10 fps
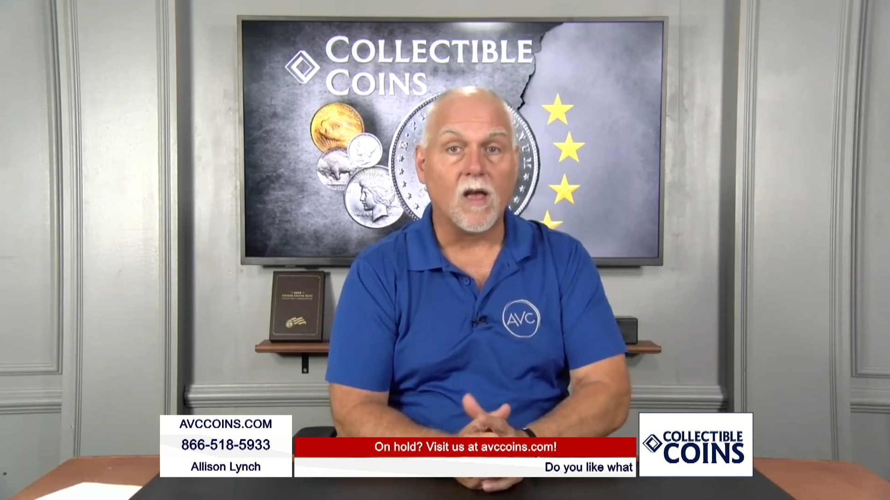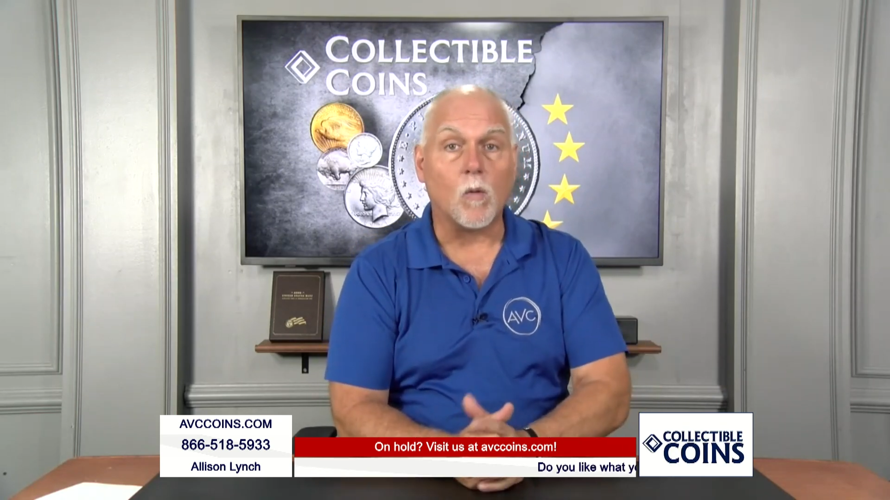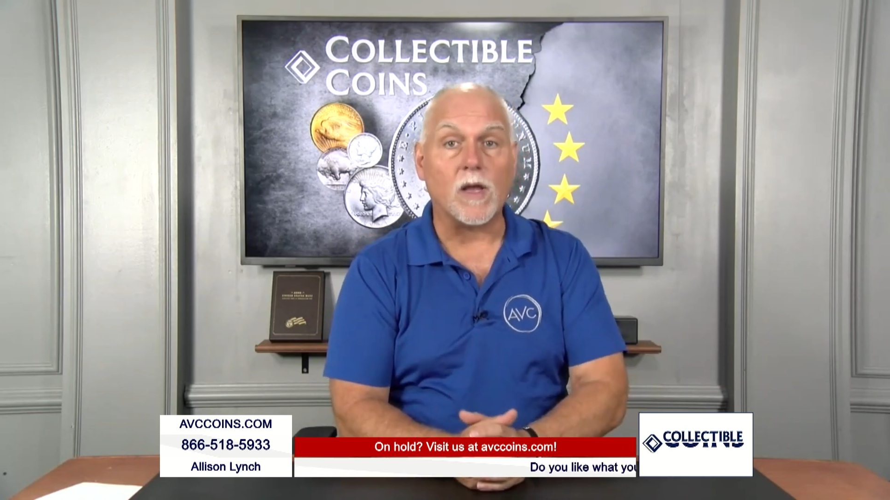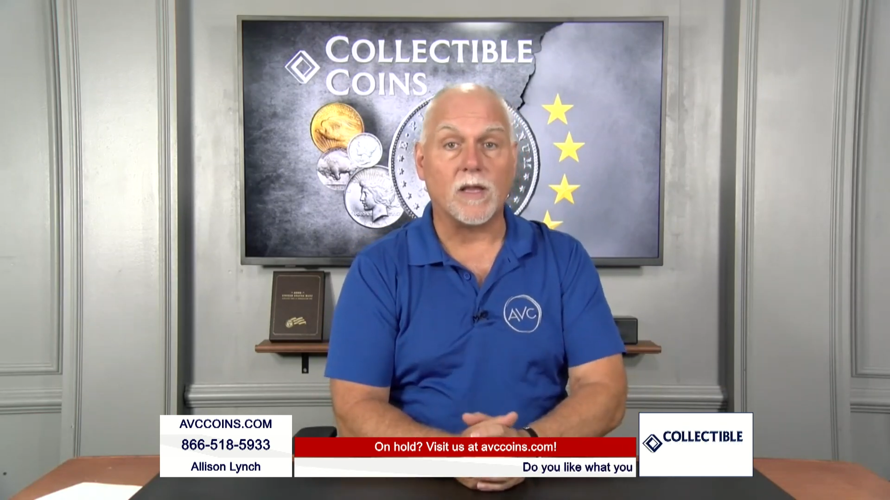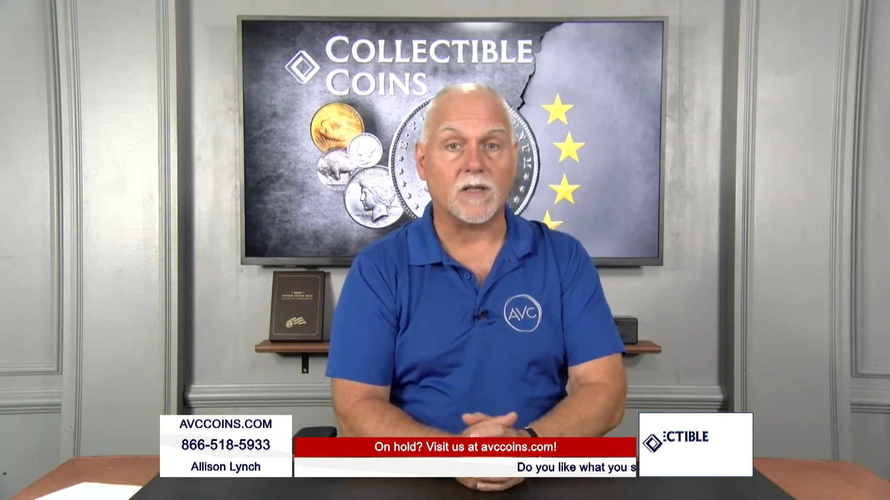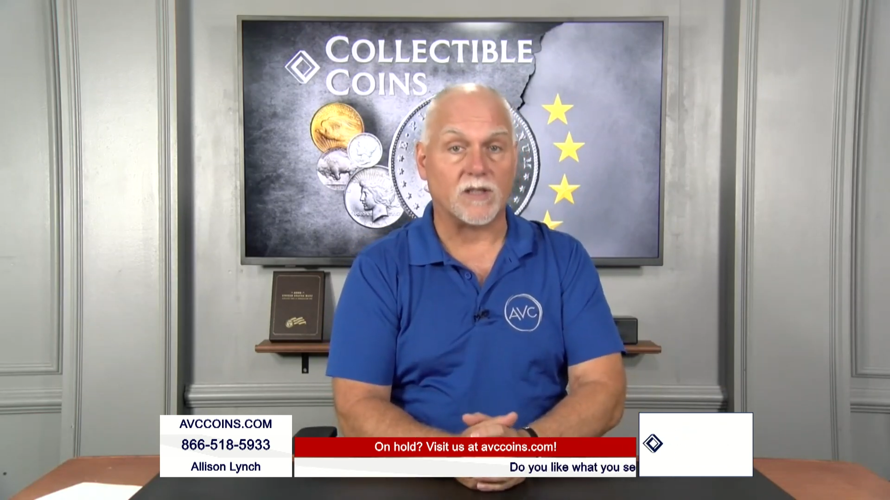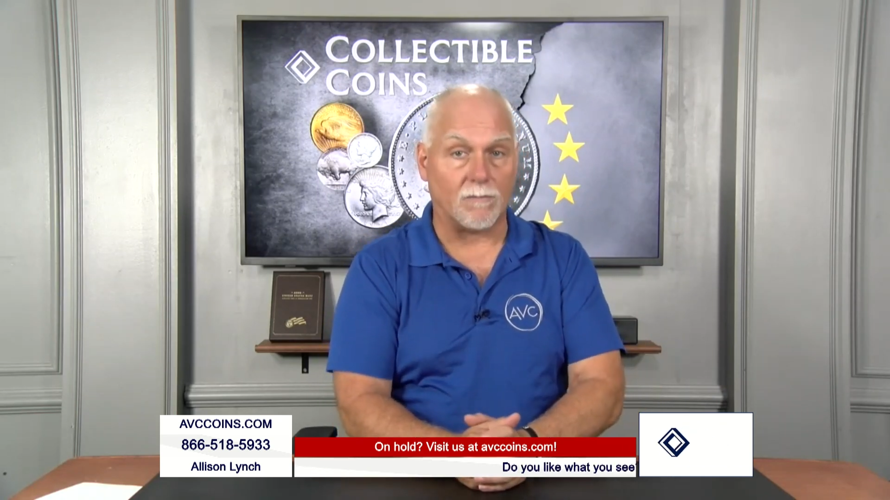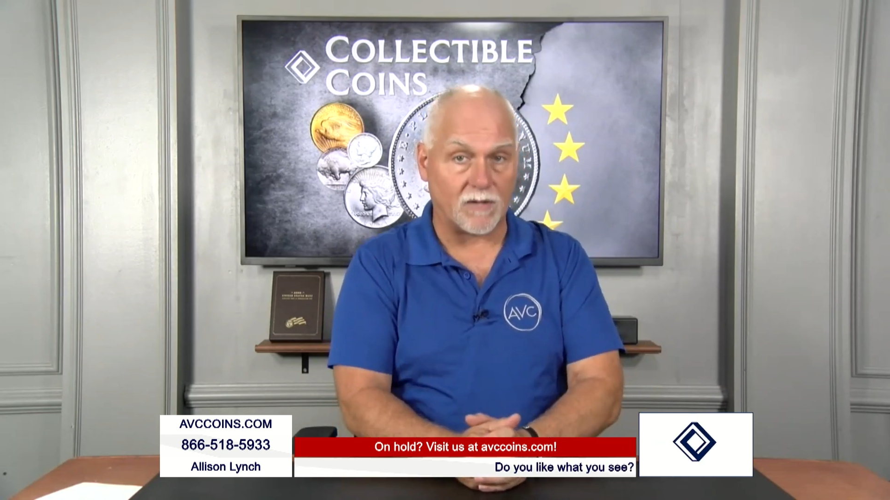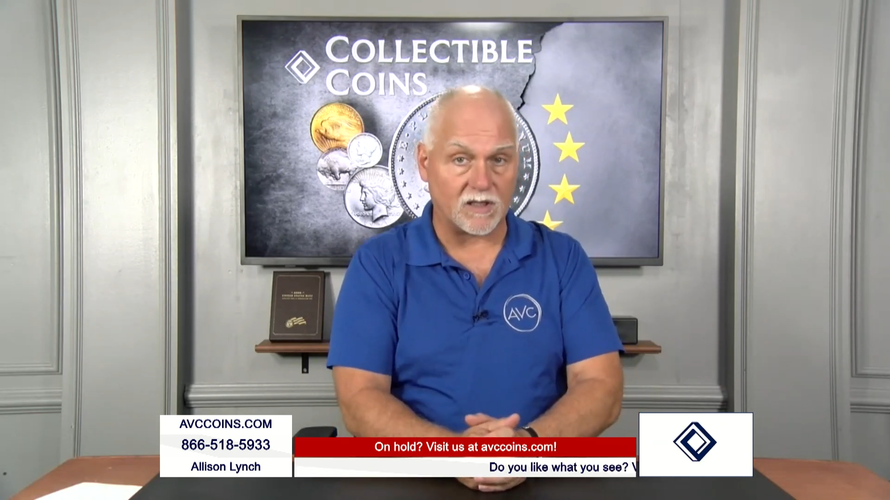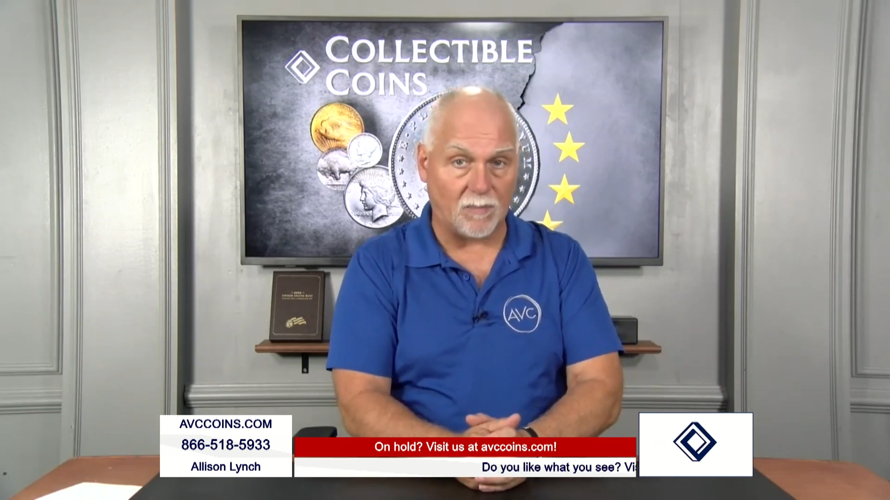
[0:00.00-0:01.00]
we did
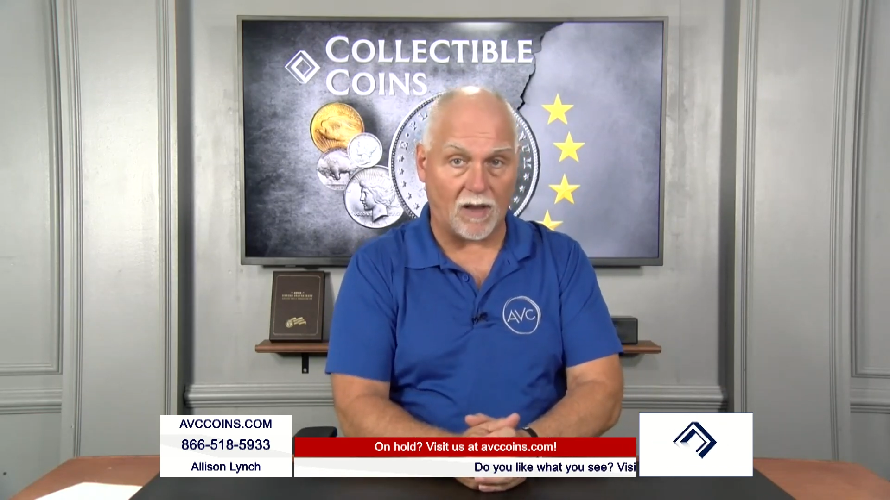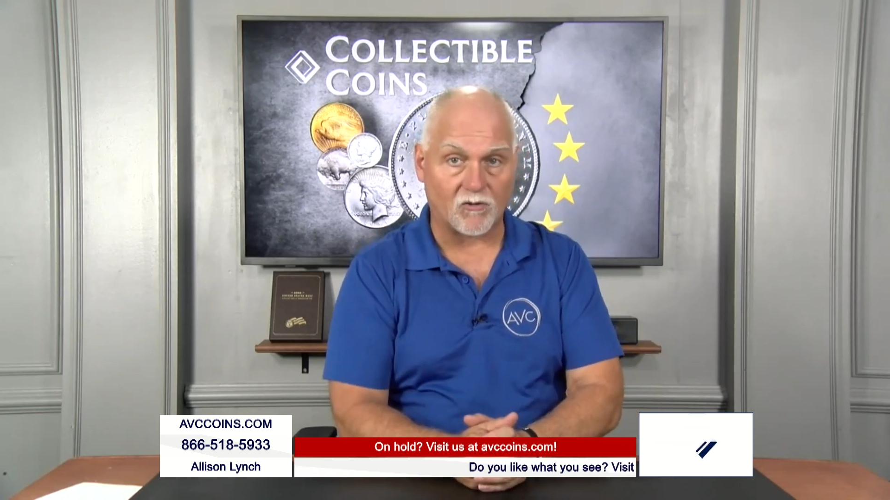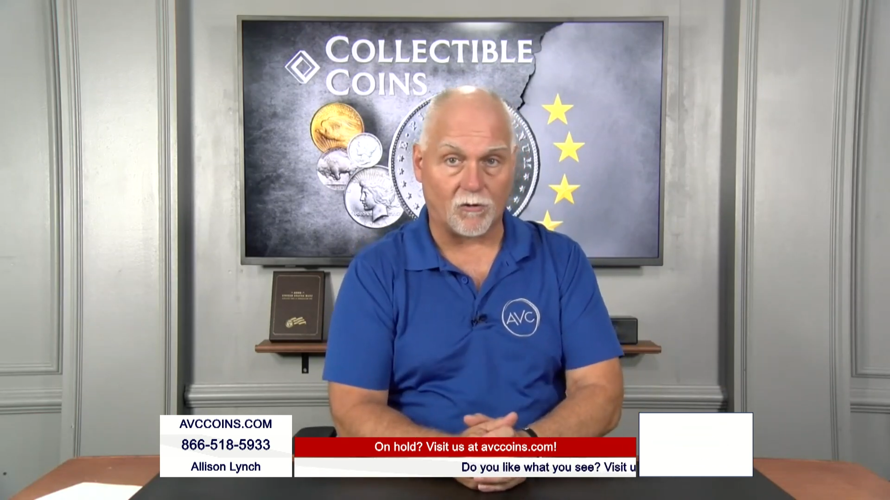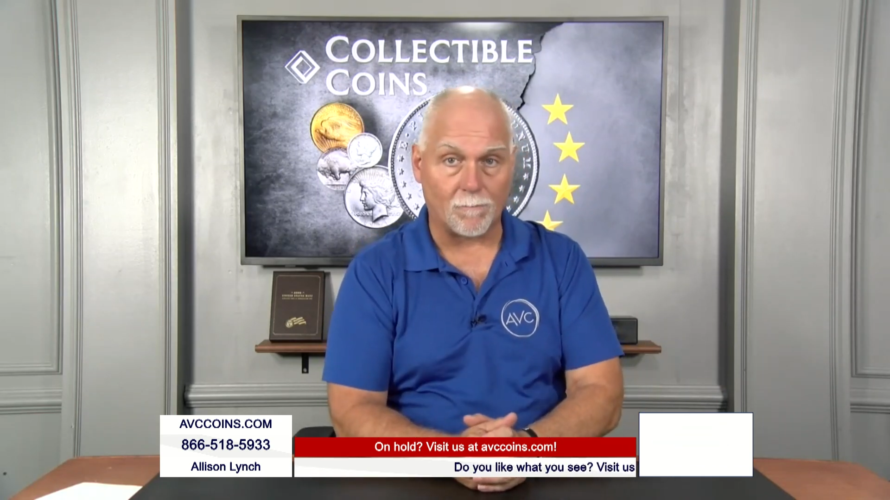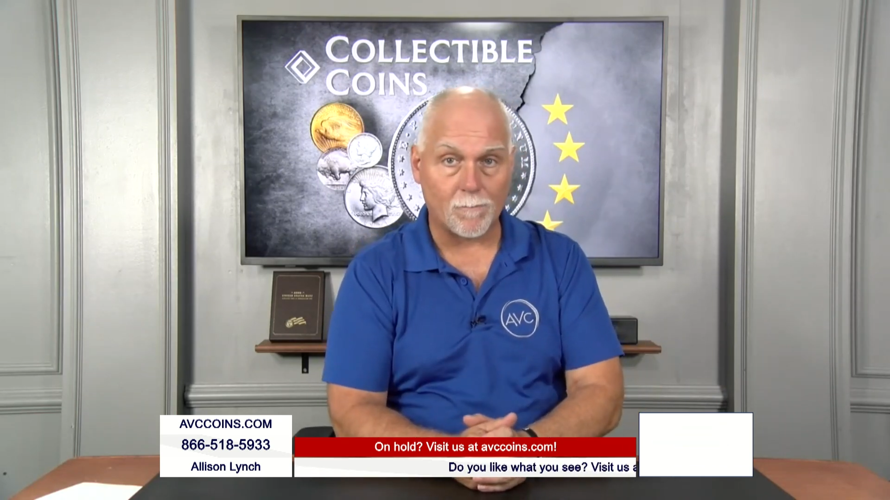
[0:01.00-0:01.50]
something special.